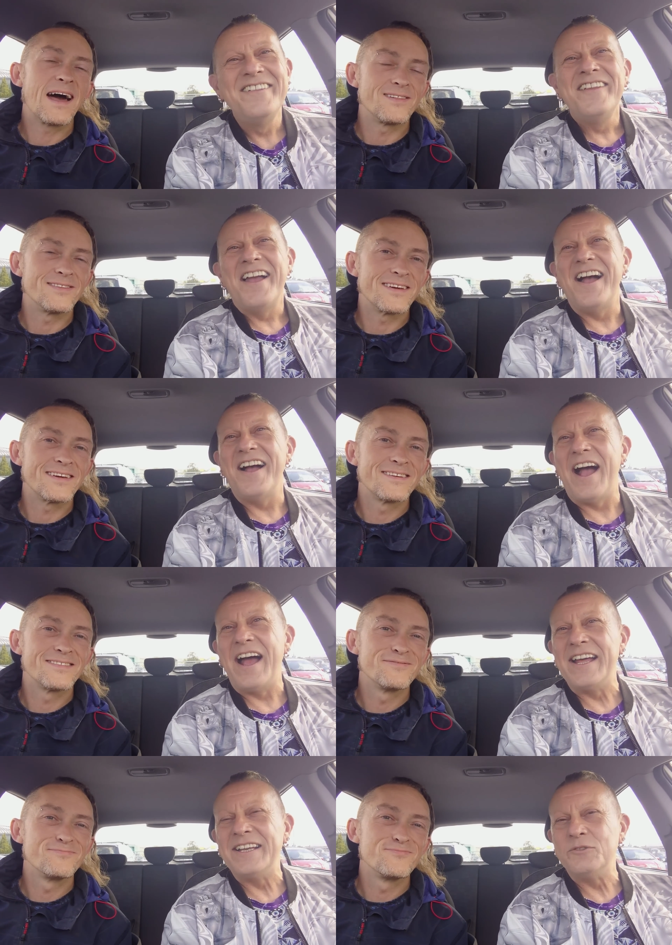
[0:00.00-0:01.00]
Speaker 1: Aldi.
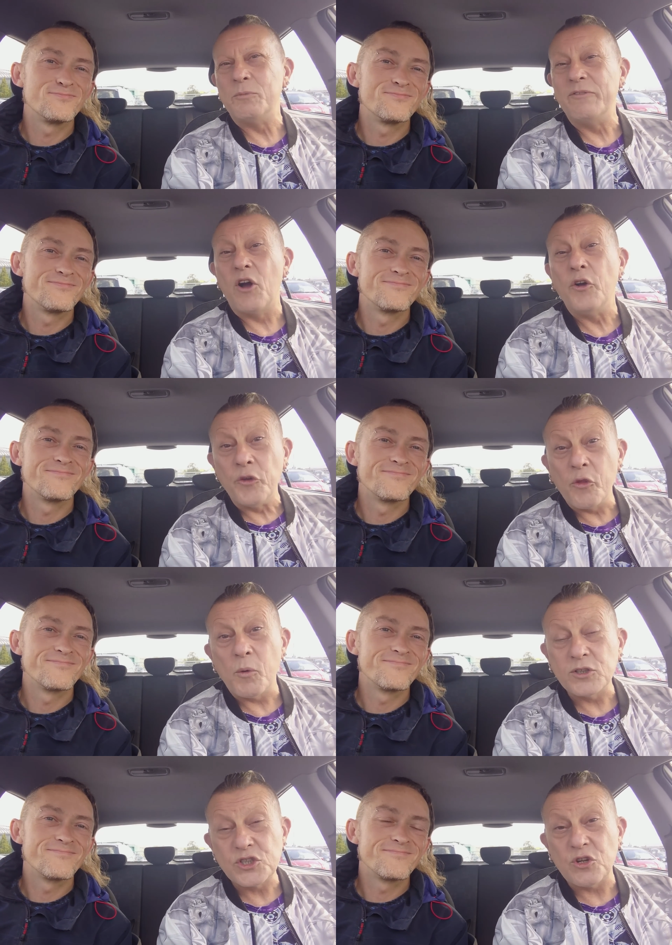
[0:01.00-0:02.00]
and we've got another
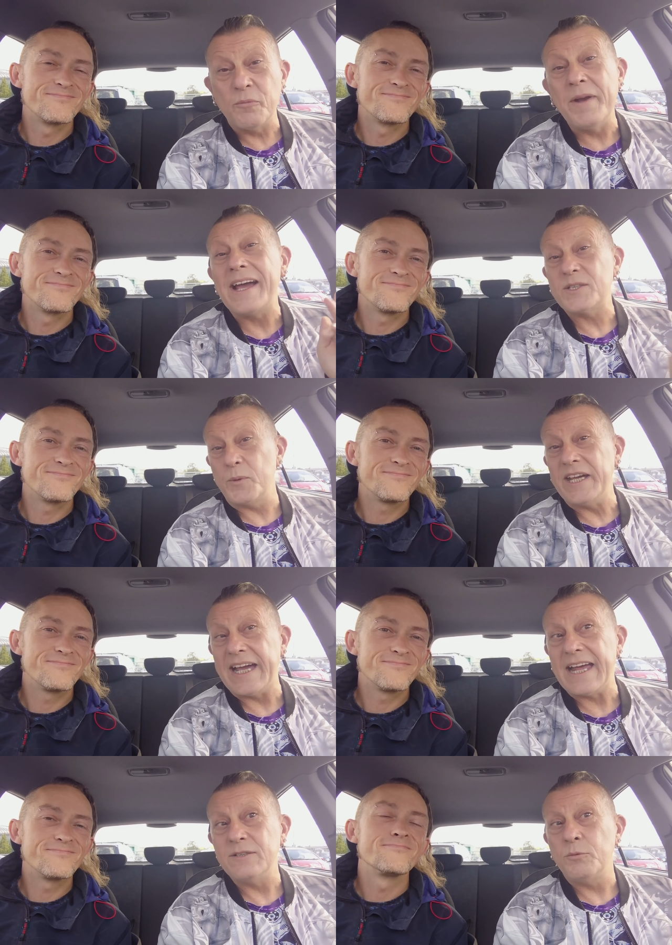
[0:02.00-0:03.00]
one to come next
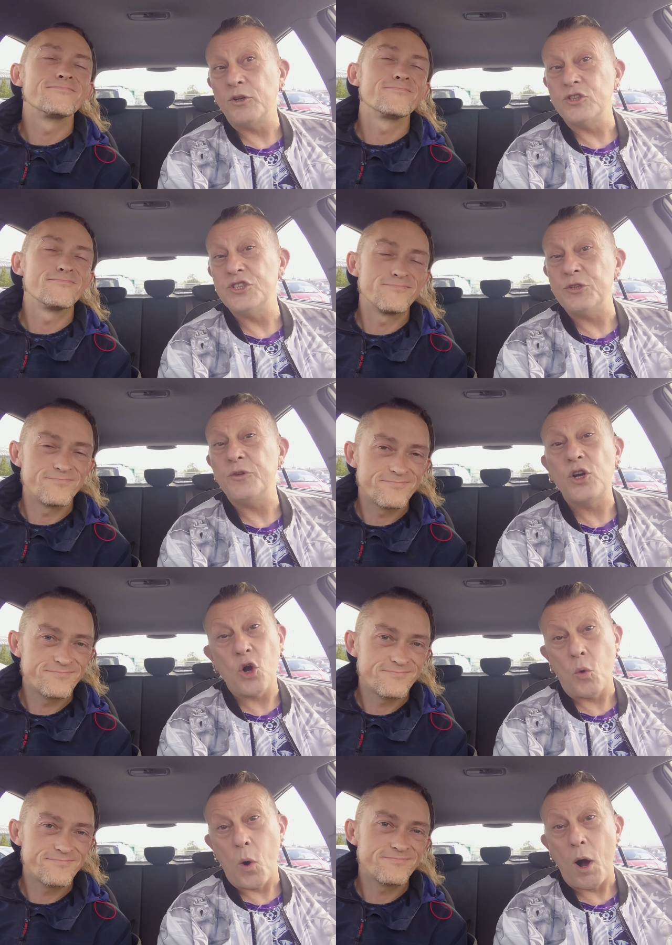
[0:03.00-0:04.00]
weekend. We're going to do the
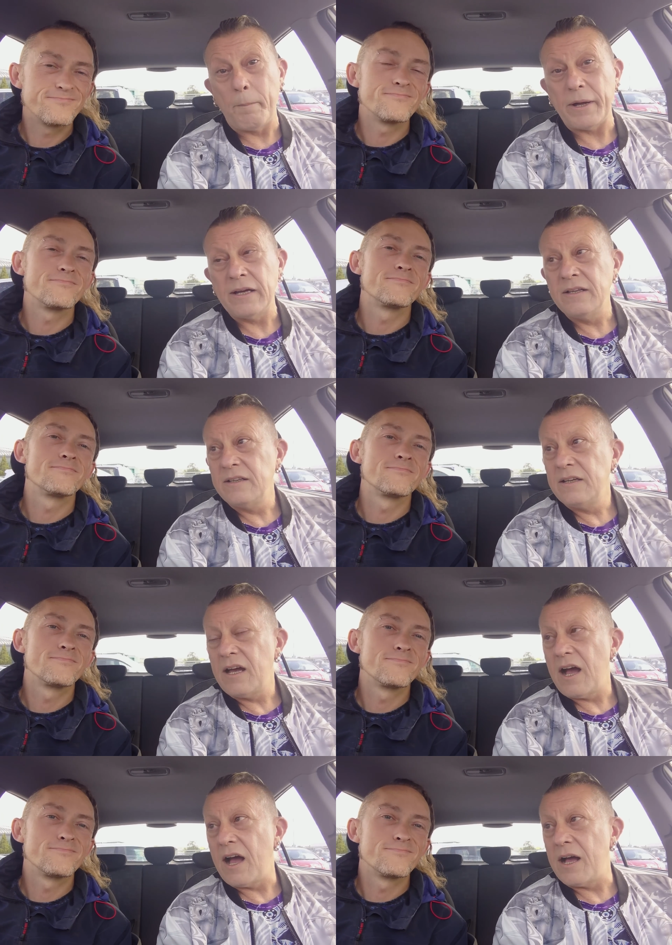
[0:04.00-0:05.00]
co-op.
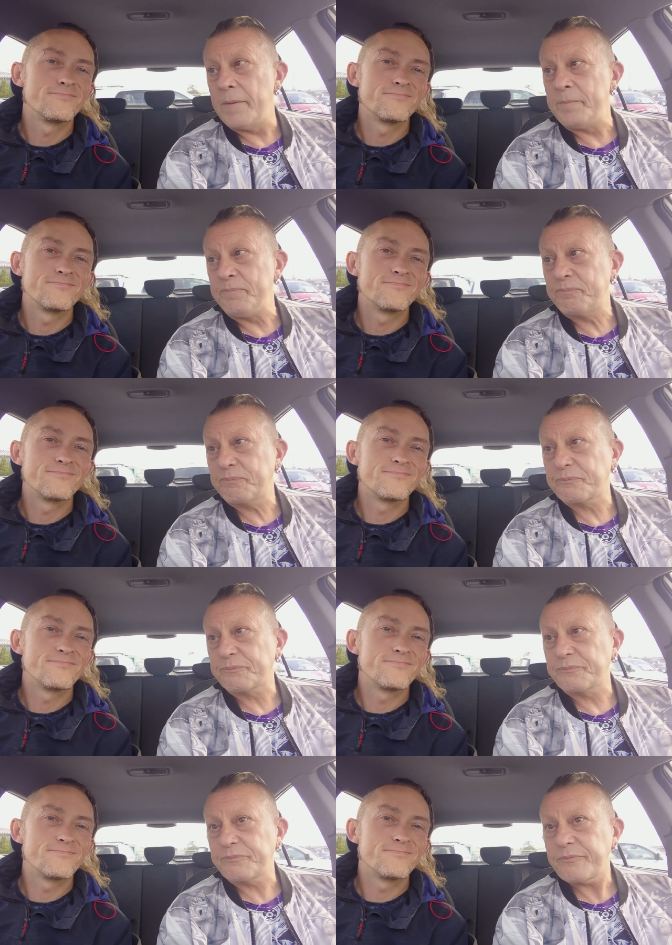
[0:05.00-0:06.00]
Um,
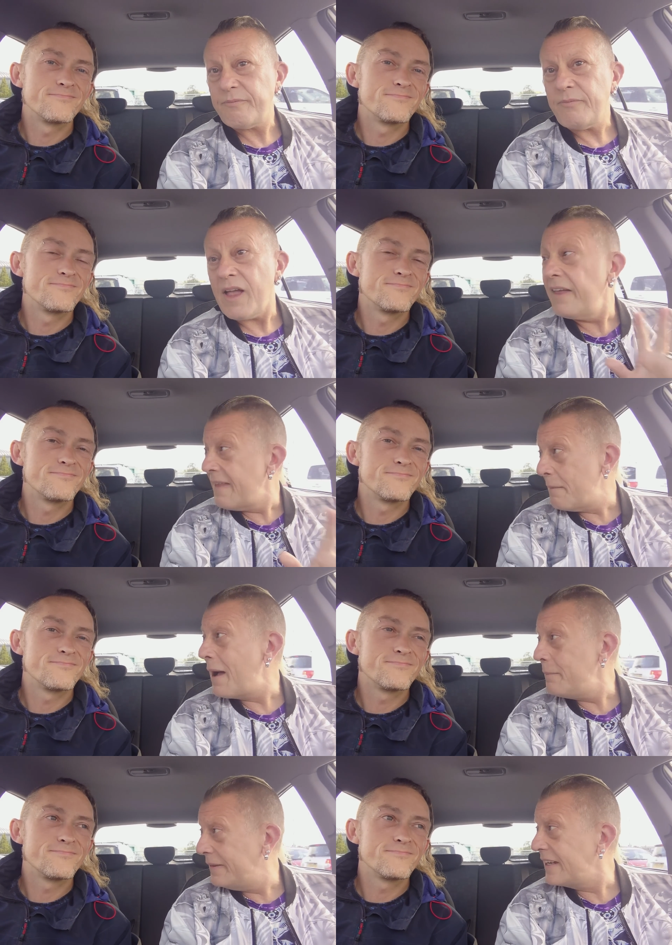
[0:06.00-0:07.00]
and that
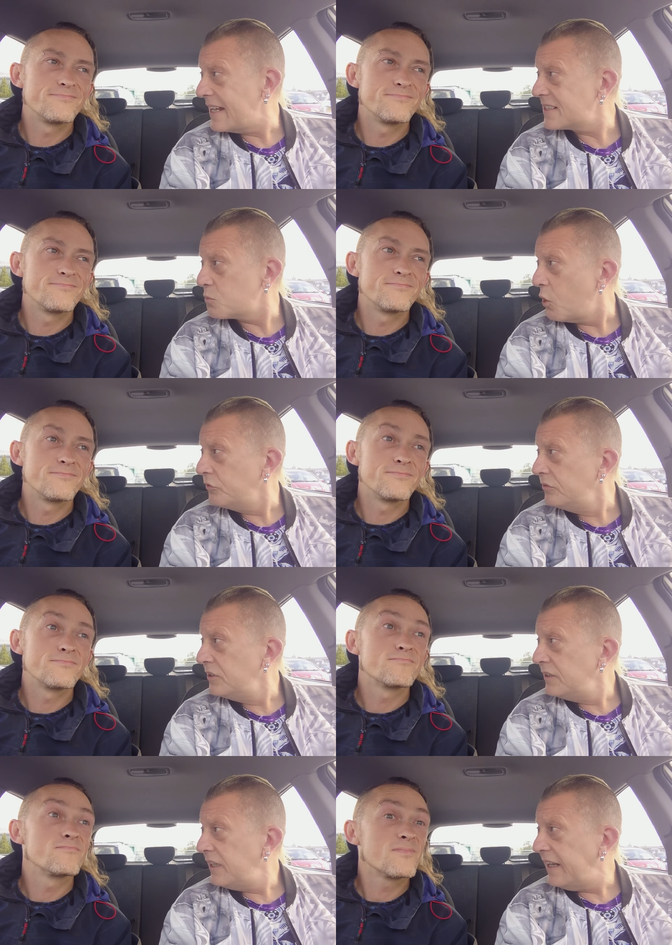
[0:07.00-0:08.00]
might be the last one
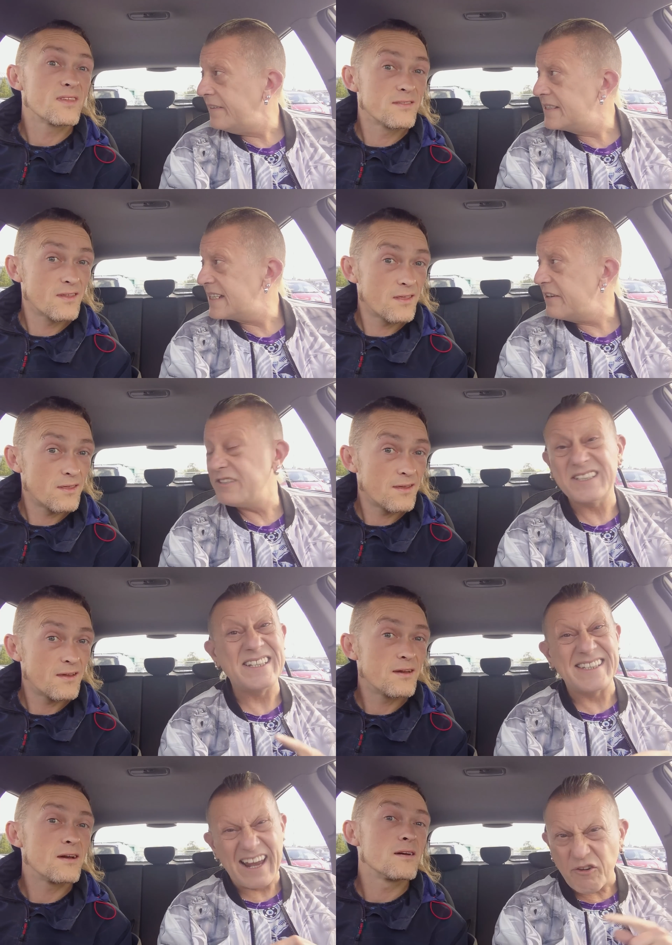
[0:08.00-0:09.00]
in the series
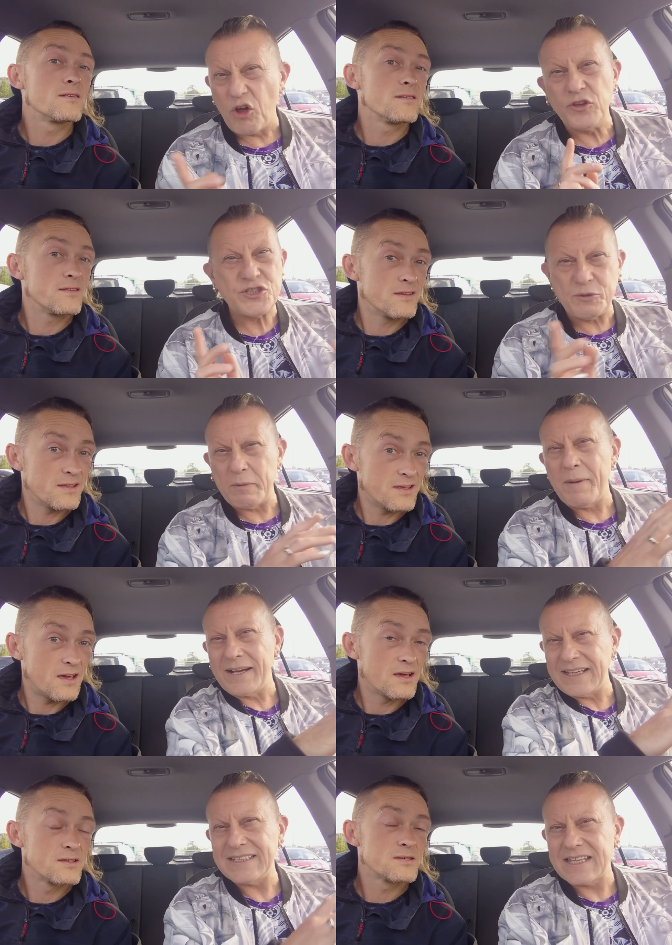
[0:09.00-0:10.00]
because they're all the
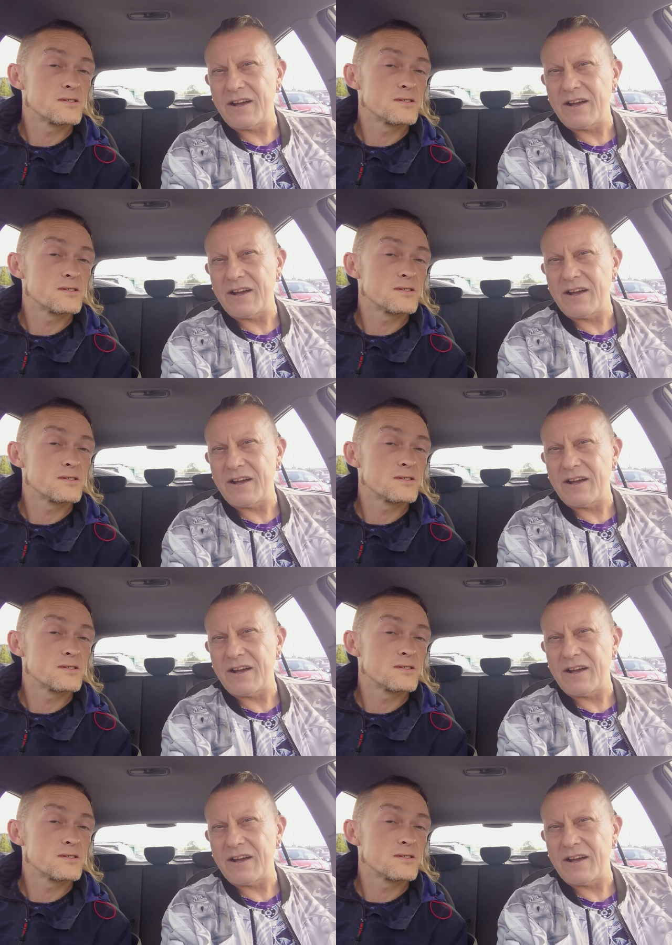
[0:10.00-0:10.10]
supermarkets